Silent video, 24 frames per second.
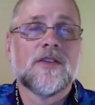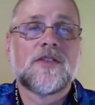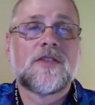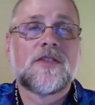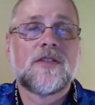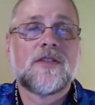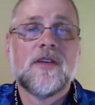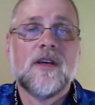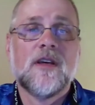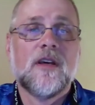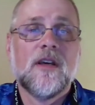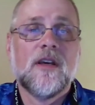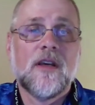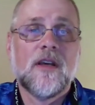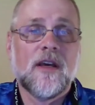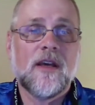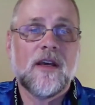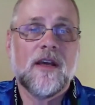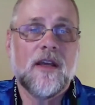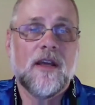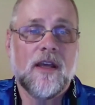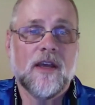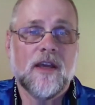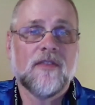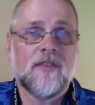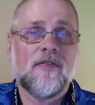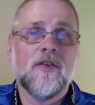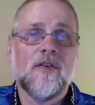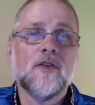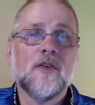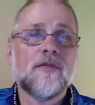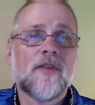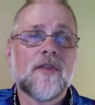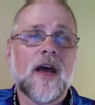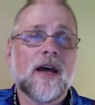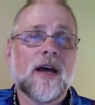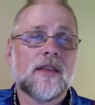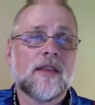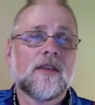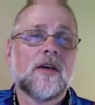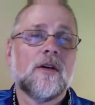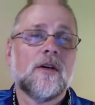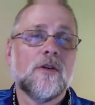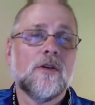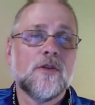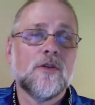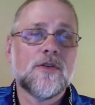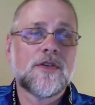is if you've
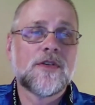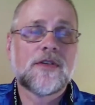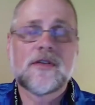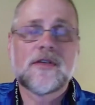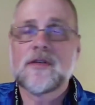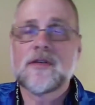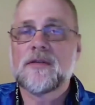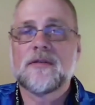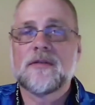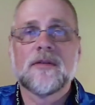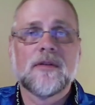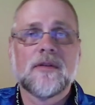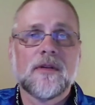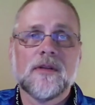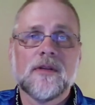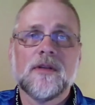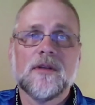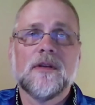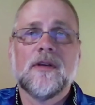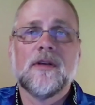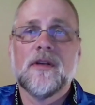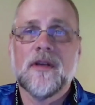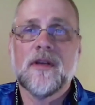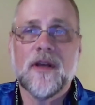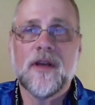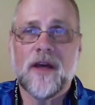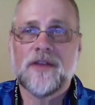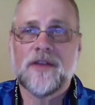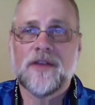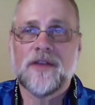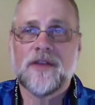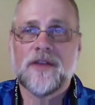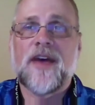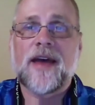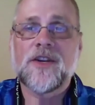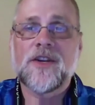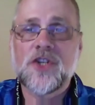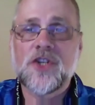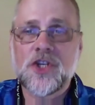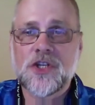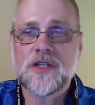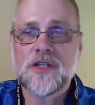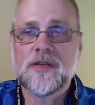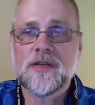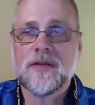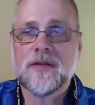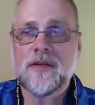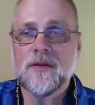got those attached
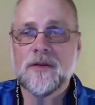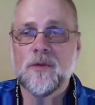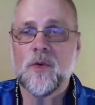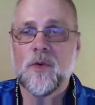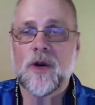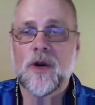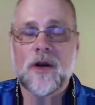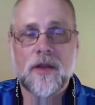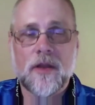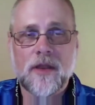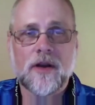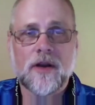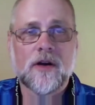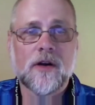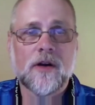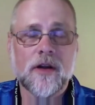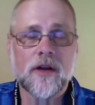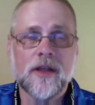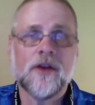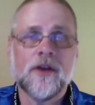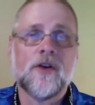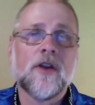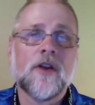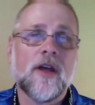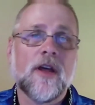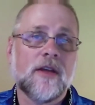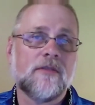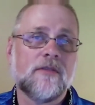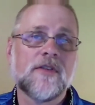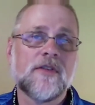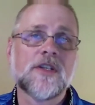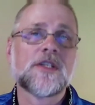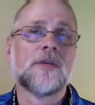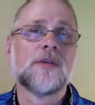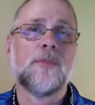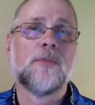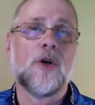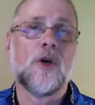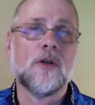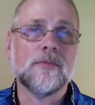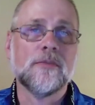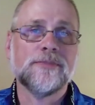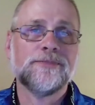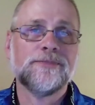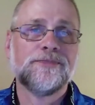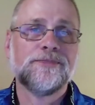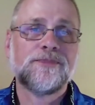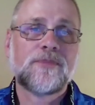where they're internet
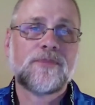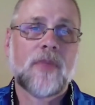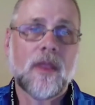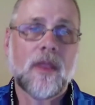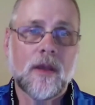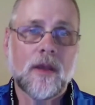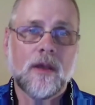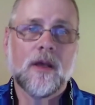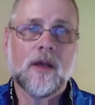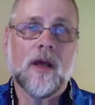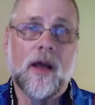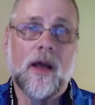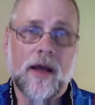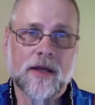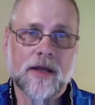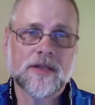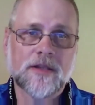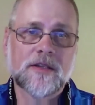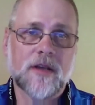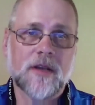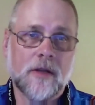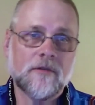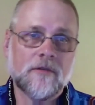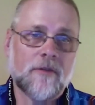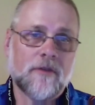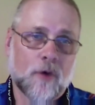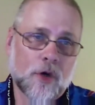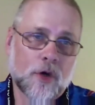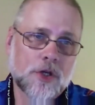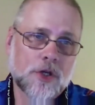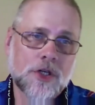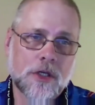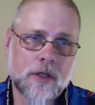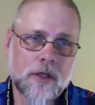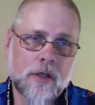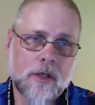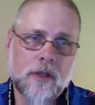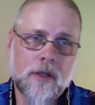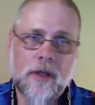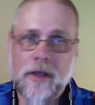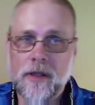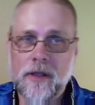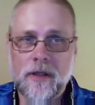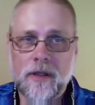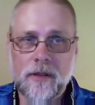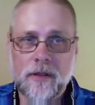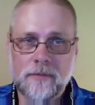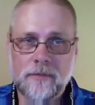visible as
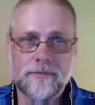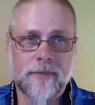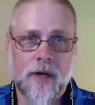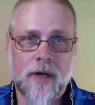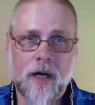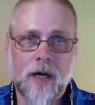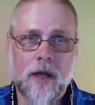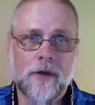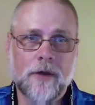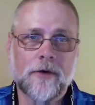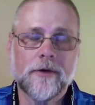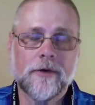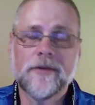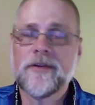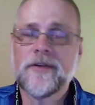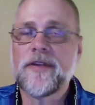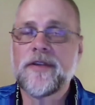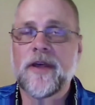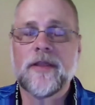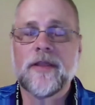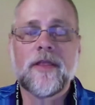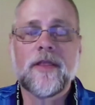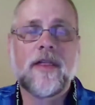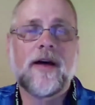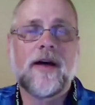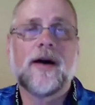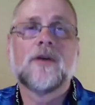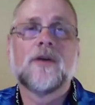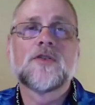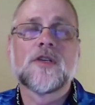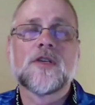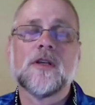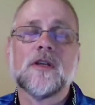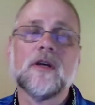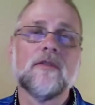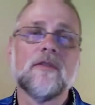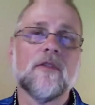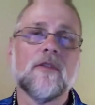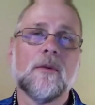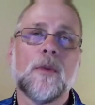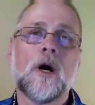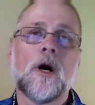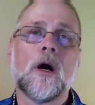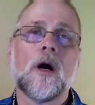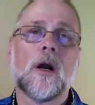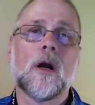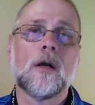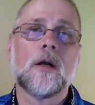unfortunately 110,000 of
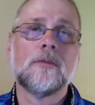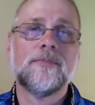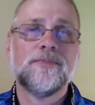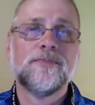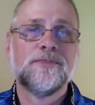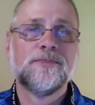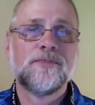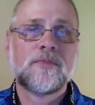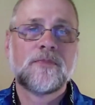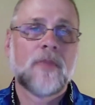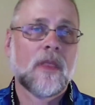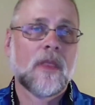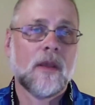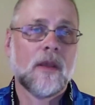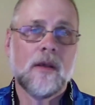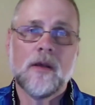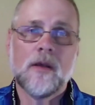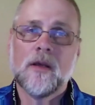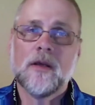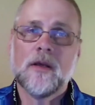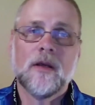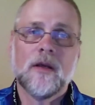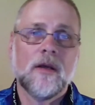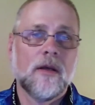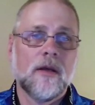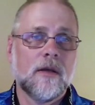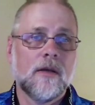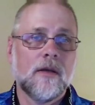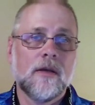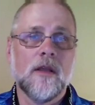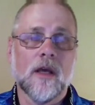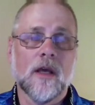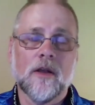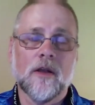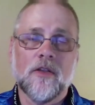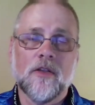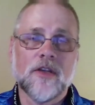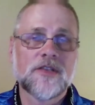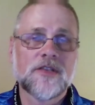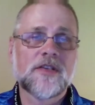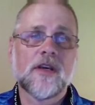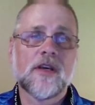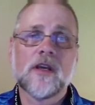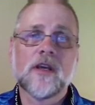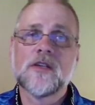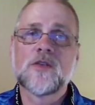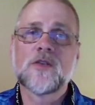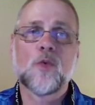them are you know
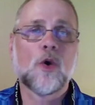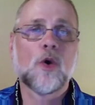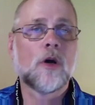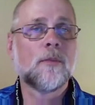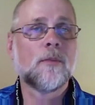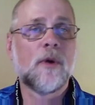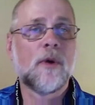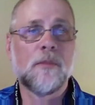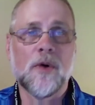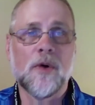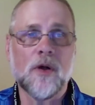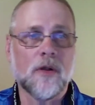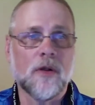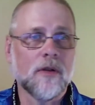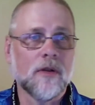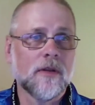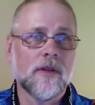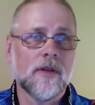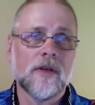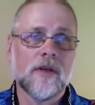this thing is wormable.